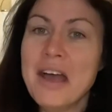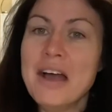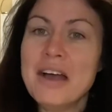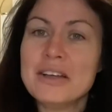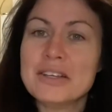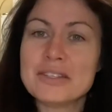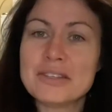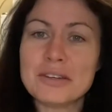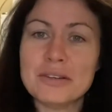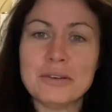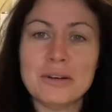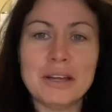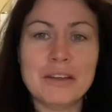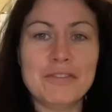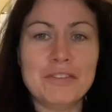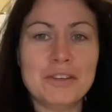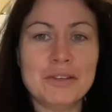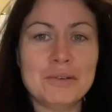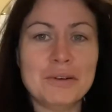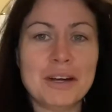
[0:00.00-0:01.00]
so
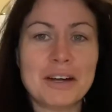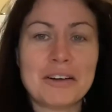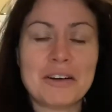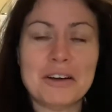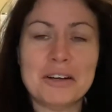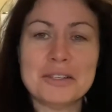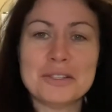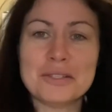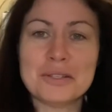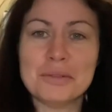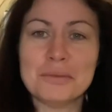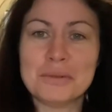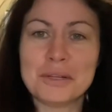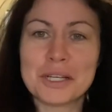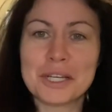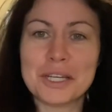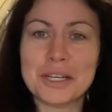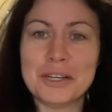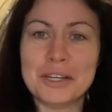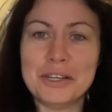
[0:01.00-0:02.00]
if you are also
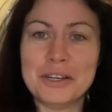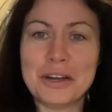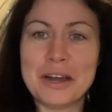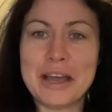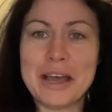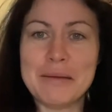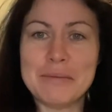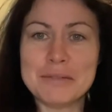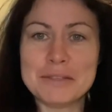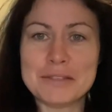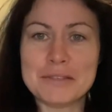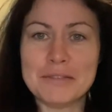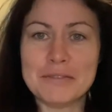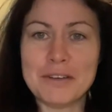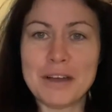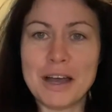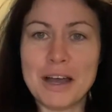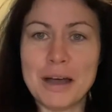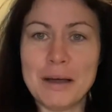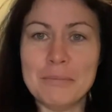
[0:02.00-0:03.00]
working on your habits
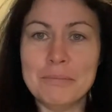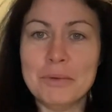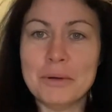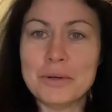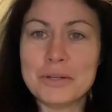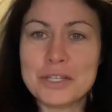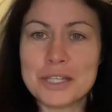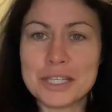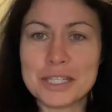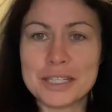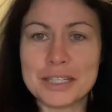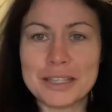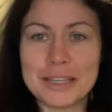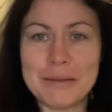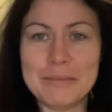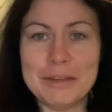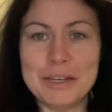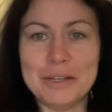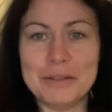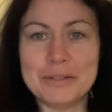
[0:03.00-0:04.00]
of uh, motion,
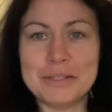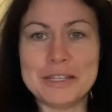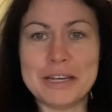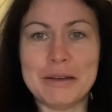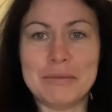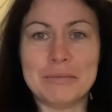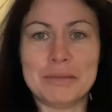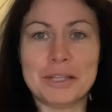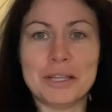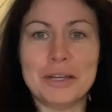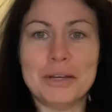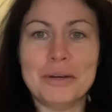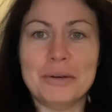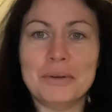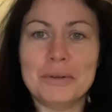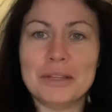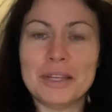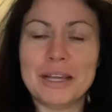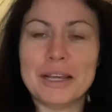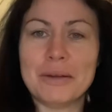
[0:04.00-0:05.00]
let me know down
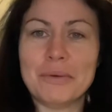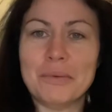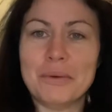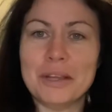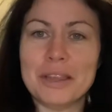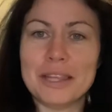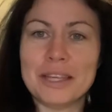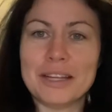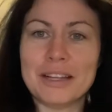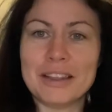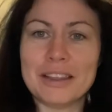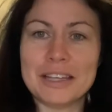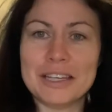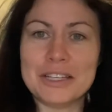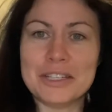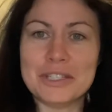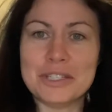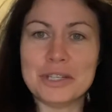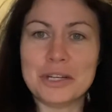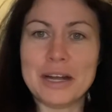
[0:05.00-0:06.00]
below, like what little
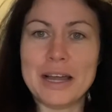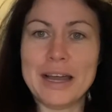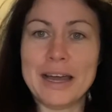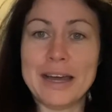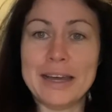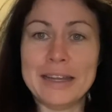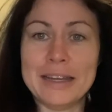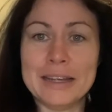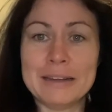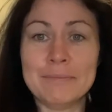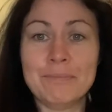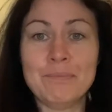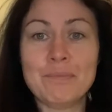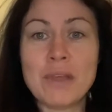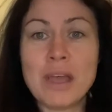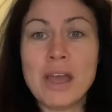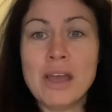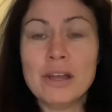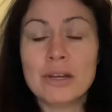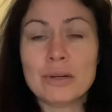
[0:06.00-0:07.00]
things you're adding.
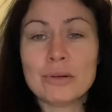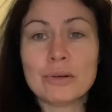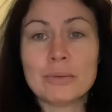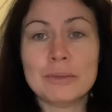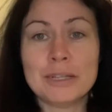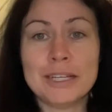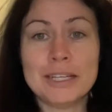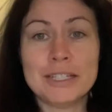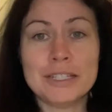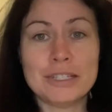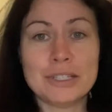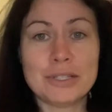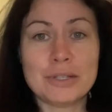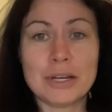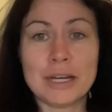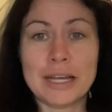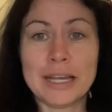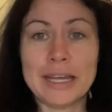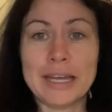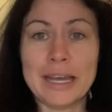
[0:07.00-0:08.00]
Normally I just
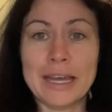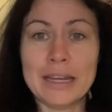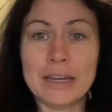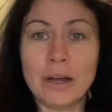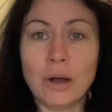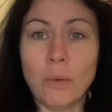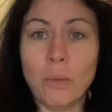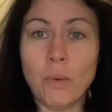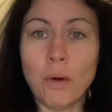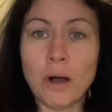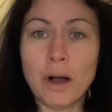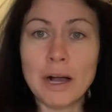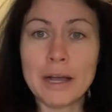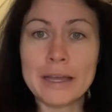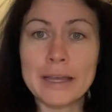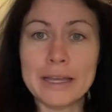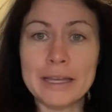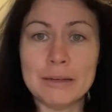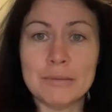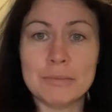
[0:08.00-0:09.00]
try to get a
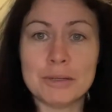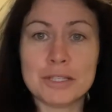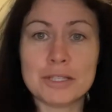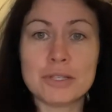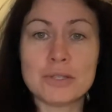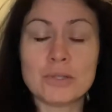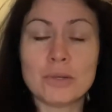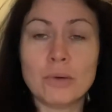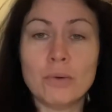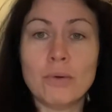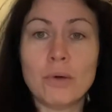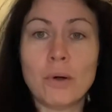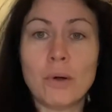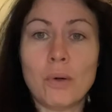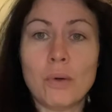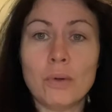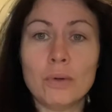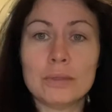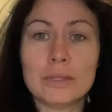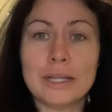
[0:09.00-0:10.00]
walk in, but it's so
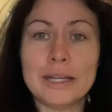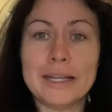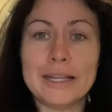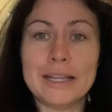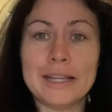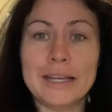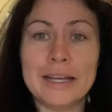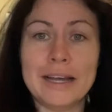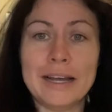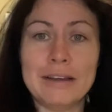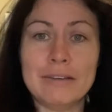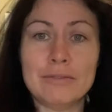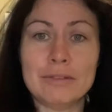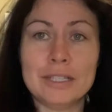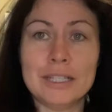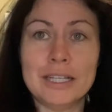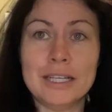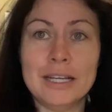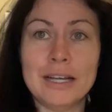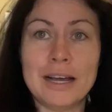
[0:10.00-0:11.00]
cold lately. I
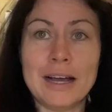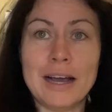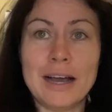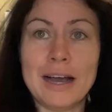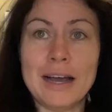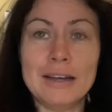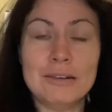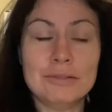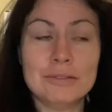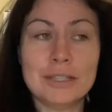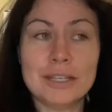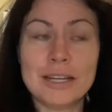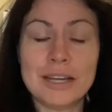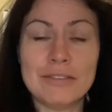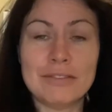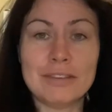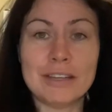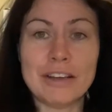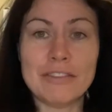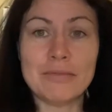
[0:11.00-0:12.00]
really, I don't think
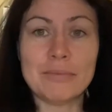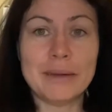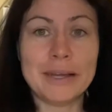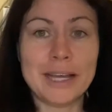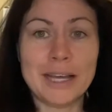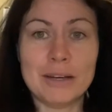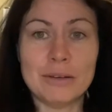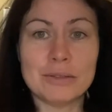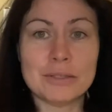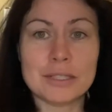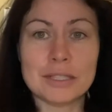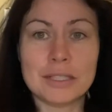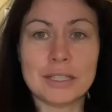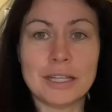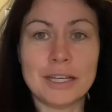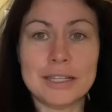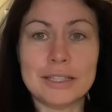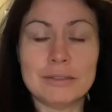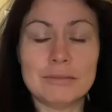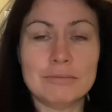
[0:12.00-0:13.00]
I've left my house in
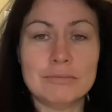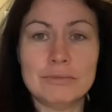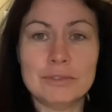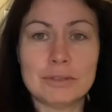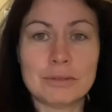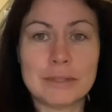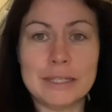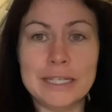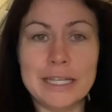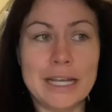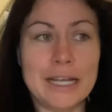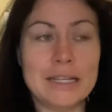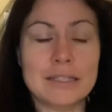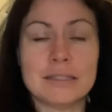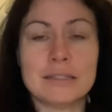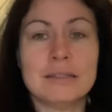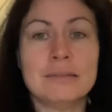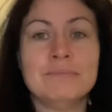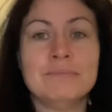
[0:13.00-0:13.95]
like three days,